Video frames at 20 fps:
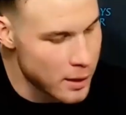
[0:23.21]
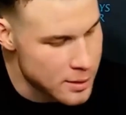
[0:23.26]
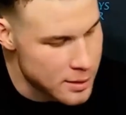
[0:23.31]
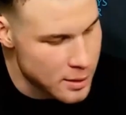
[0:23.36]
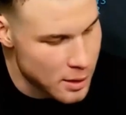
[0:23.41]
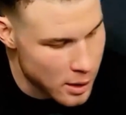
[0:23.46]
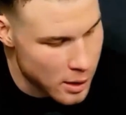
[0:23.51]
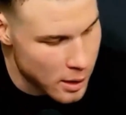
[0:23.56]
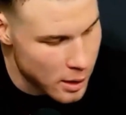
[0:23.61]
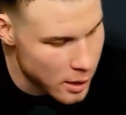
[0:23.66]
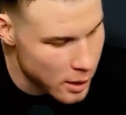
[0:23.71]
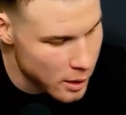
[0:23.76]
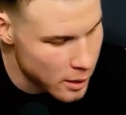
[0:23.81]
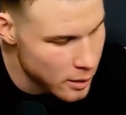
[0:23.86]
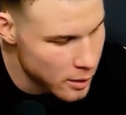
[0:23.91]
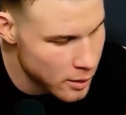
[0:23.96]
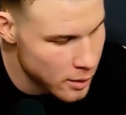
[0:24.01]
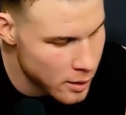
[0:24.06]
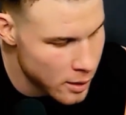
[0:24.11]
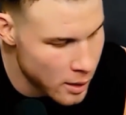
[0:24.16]
It's
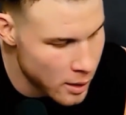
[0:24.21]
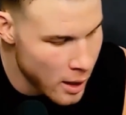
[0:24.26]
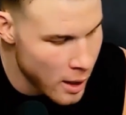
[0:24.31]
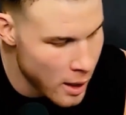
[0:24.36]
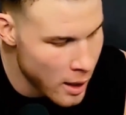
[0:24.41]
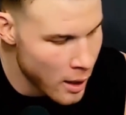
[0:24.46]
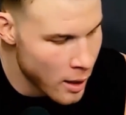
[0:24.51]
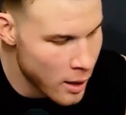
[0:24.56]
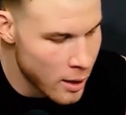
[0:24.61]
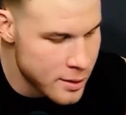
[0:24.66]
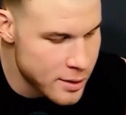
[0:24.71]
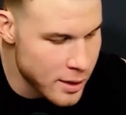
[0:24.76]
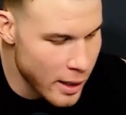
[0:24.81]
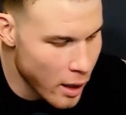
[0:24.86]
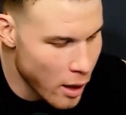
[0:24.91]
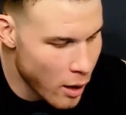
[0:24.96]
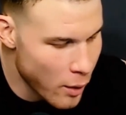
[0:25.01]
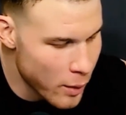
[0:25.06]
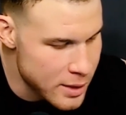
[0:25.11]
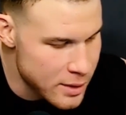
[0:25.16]
uh, it's
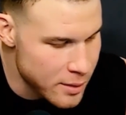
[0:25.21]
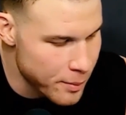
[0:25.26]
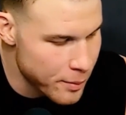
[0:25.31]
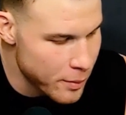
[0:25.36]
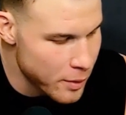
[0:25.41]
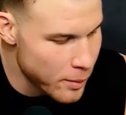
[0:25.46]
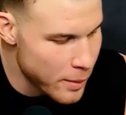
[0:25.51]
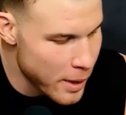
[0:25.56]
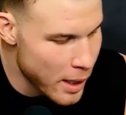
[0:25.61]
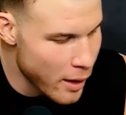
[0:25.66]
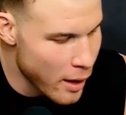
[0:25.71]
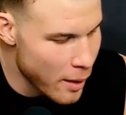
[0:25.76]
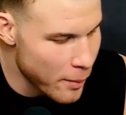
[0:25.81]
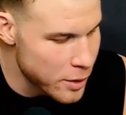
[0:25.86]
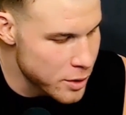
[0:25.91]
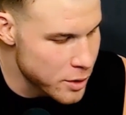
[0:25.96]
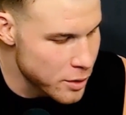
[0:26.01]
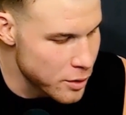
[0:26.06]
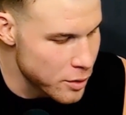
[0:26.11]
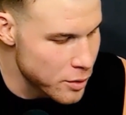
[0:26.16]
like always, no matter how
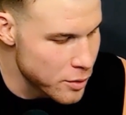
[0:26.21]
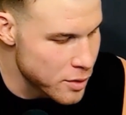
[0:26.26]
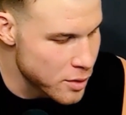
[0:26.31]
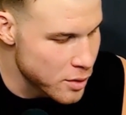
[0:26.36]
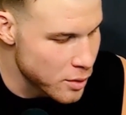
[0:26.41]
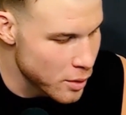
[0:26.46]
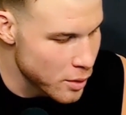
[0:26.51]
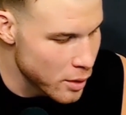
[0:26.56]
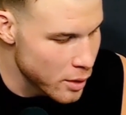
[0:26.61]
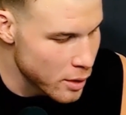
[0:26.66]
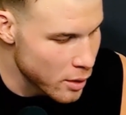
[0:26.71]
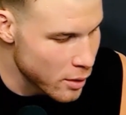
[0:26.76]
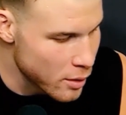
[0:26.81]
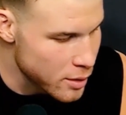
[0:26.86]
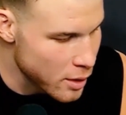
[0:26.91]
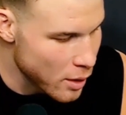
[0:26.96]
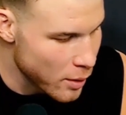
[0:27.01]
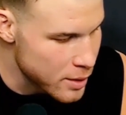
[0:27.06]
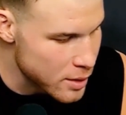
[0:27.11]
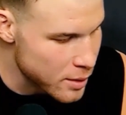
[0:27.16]
much you're used to it, you know,
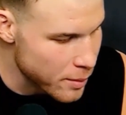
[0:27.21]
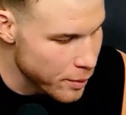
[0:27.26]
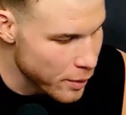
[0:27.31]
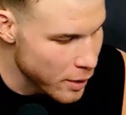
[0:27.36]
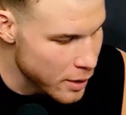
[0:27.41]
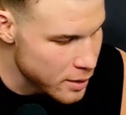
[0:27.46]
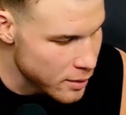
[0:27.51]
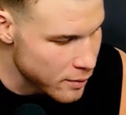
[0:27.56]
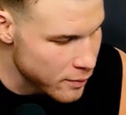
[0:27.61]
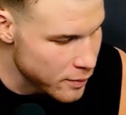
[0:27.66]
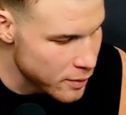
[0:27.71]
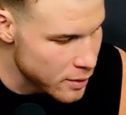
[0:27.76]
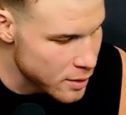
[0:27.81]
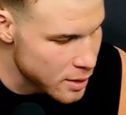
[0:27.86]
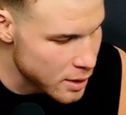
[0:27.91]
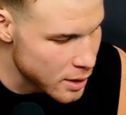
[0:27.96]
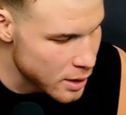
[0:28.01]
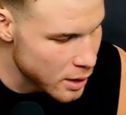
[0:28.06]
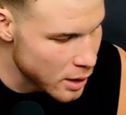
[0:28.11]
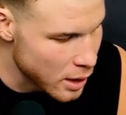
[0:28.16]
it's always impressive to
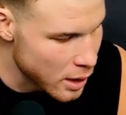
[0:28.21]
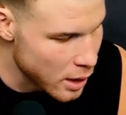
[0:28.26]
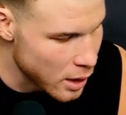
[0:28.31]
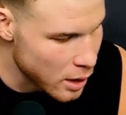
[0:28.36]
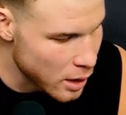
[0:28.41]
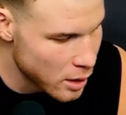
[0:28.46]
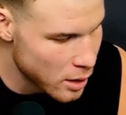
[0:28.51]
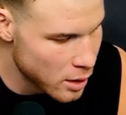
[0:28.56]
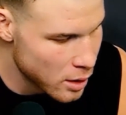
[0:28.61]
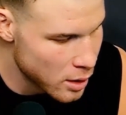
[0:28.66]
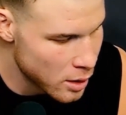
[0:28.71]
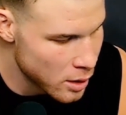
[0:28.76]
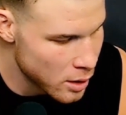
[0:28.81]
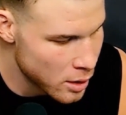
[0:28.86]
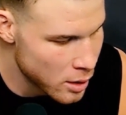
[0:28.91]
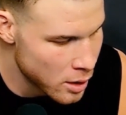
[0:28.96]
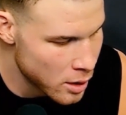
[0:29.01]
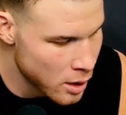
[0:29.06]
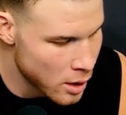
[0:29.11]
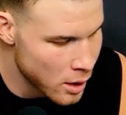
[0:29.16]
see uh,
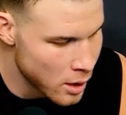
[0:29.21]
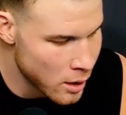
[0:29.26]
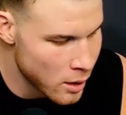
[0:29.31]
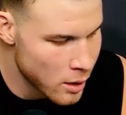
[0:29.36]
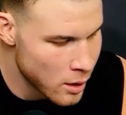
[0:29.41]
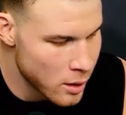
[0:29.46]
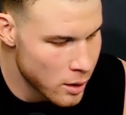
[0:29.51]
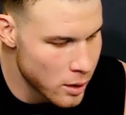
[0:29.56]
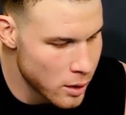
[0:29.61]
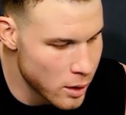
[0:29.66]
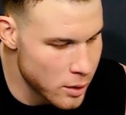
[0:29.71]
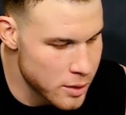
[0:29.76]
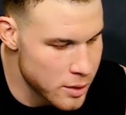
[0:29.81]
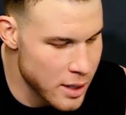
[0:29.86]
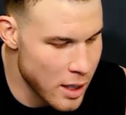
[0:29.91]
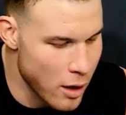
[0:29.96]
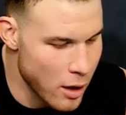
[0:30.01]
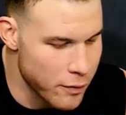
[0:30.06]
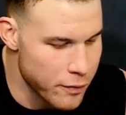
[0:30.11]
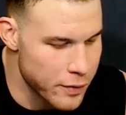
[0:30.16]
you know,
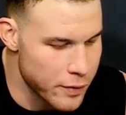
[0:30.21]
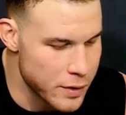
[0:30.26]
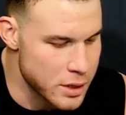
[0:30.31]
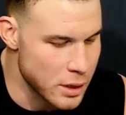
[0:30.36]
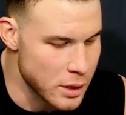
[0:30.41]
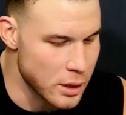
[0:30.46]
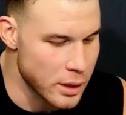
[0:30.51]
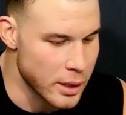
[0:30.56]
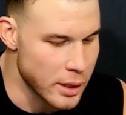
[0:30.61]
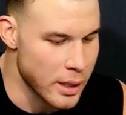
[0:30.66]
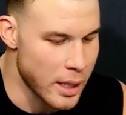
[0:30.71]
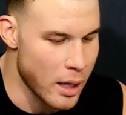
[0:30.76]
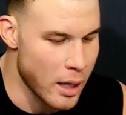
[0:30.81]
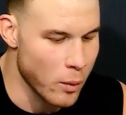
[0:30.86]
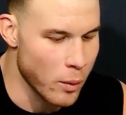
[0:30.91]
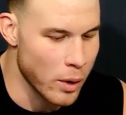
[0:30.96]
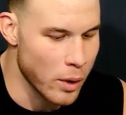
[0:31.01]
just how efficiently and how